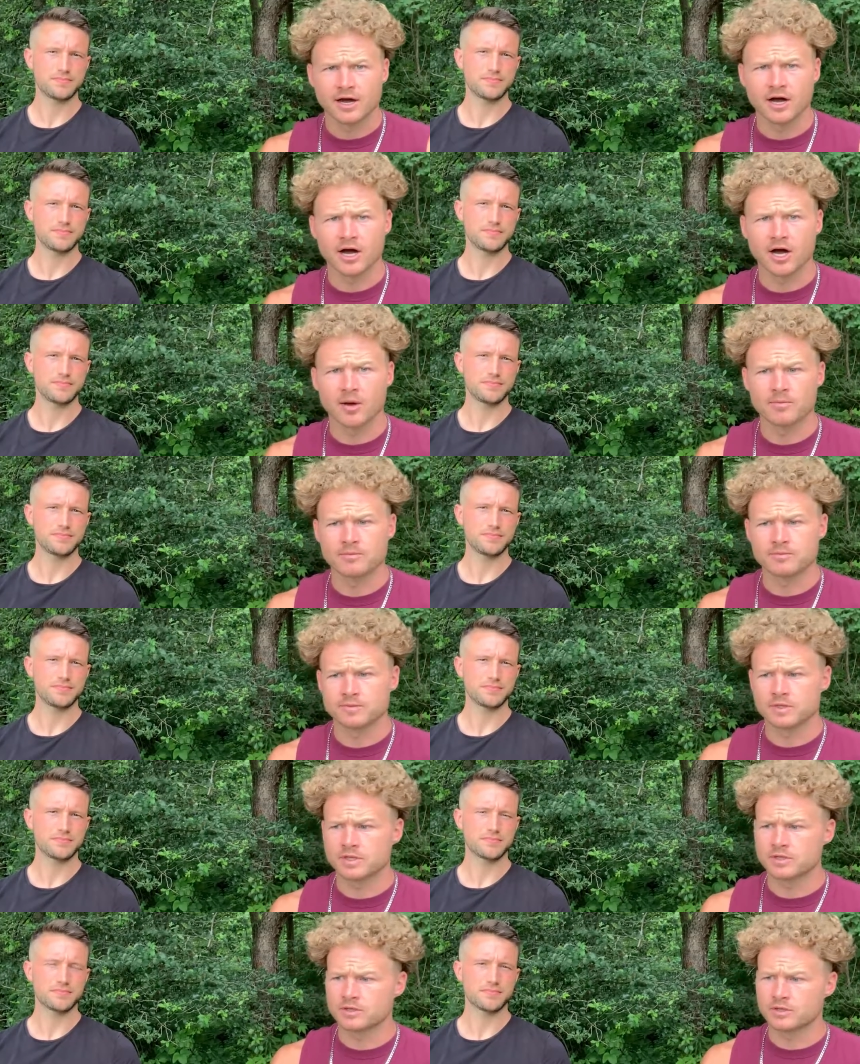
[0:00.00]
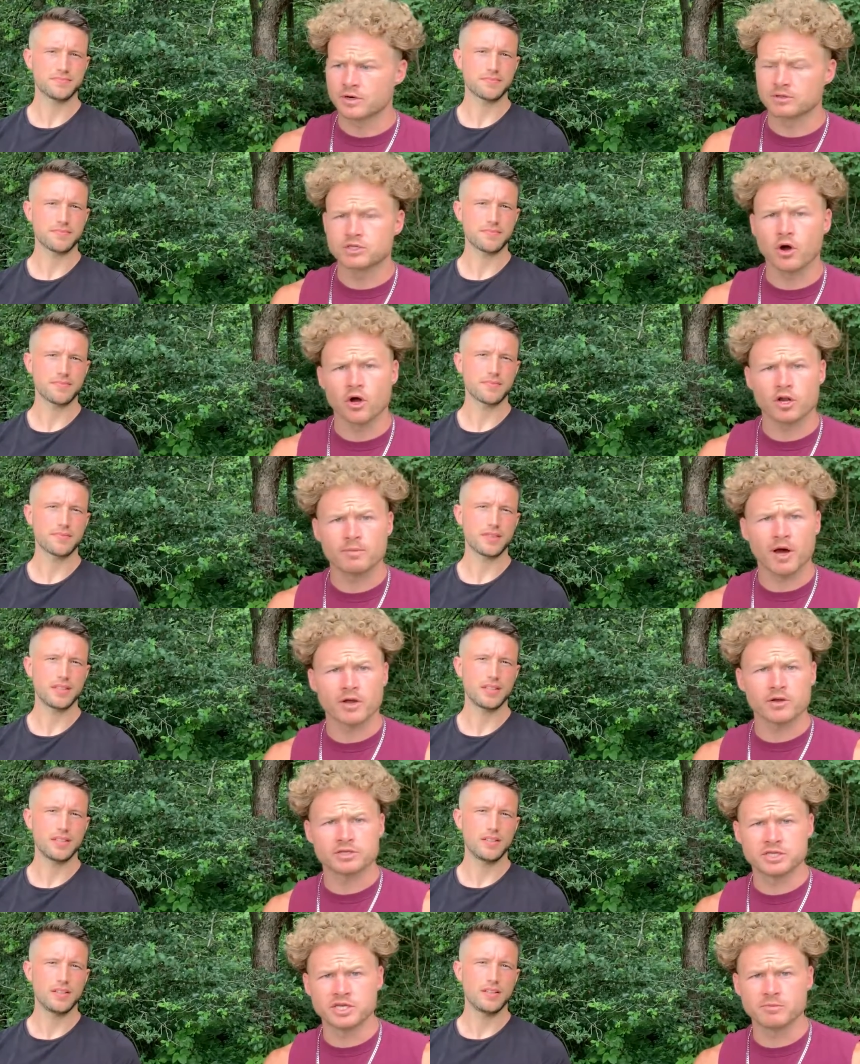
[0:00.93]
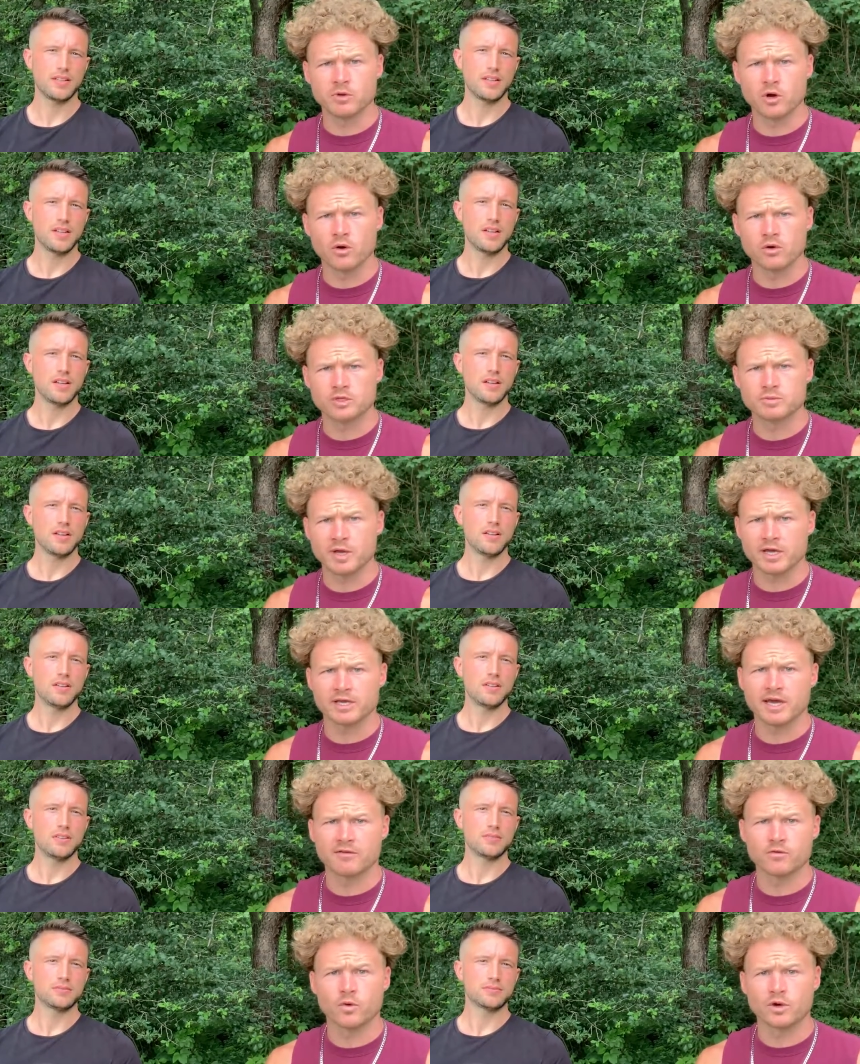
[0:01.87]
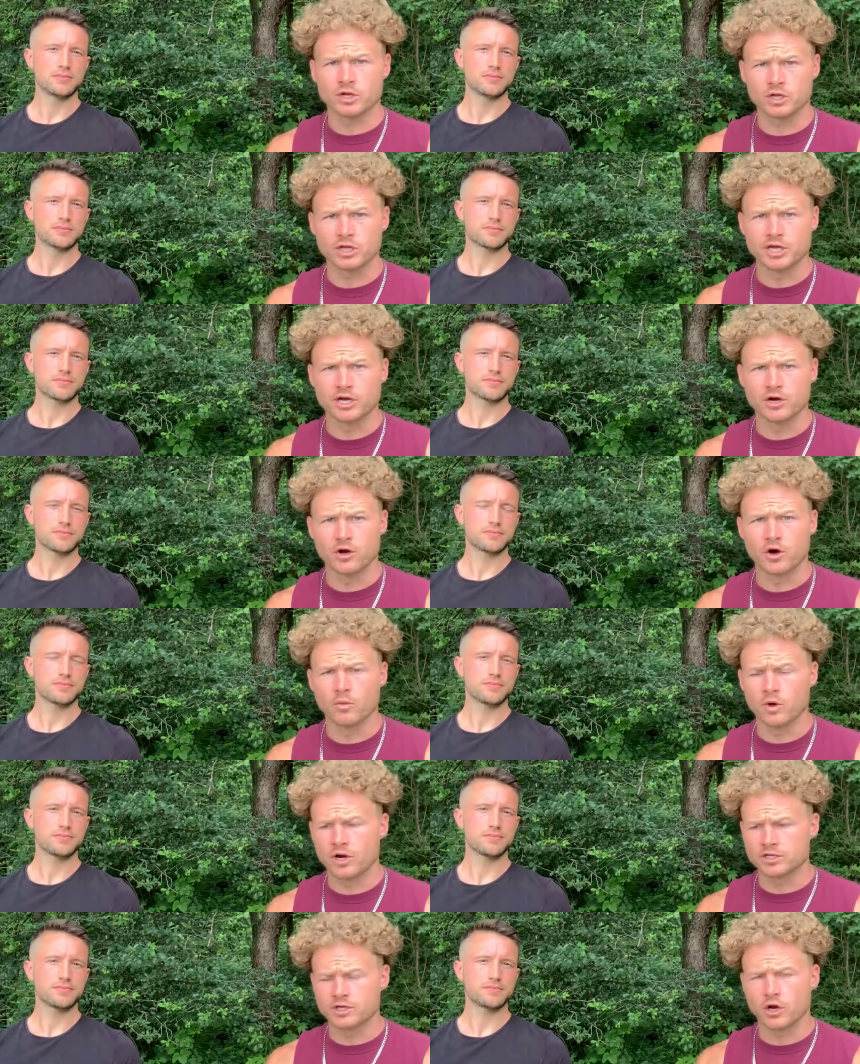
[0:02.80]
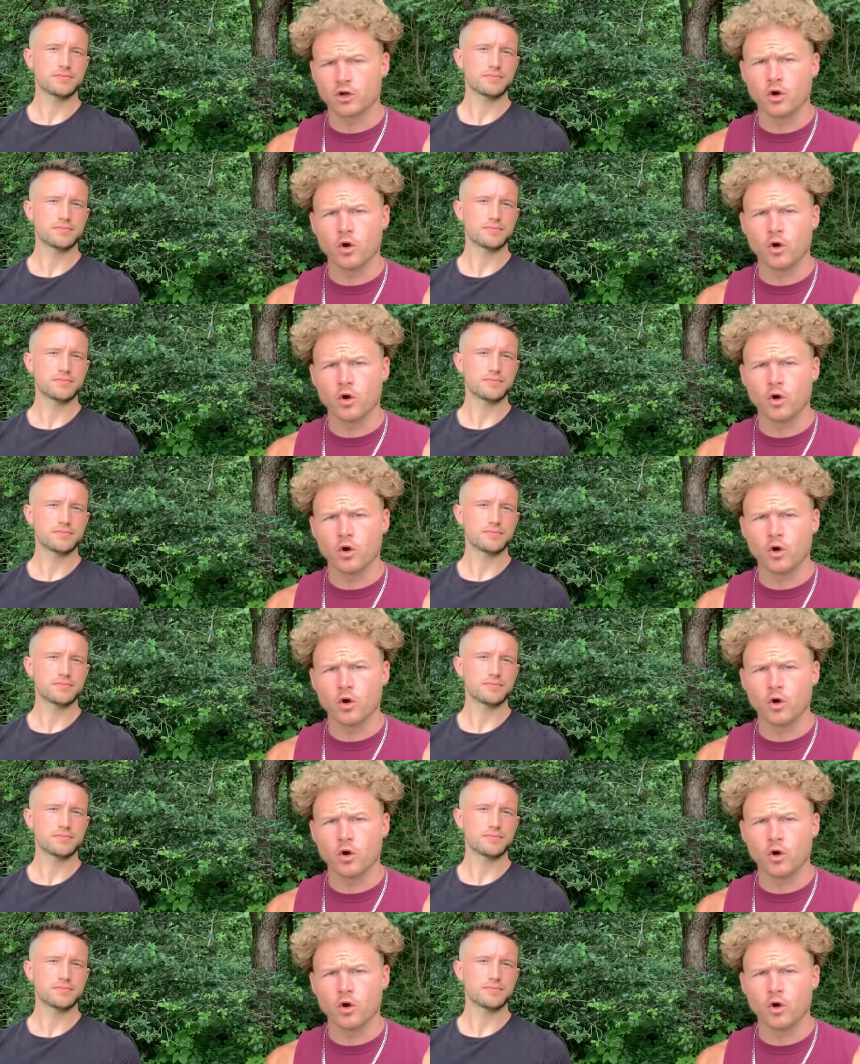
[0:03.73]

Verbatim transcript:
Speaker 1: you know, talking about your team goals, making everyone clear on what is our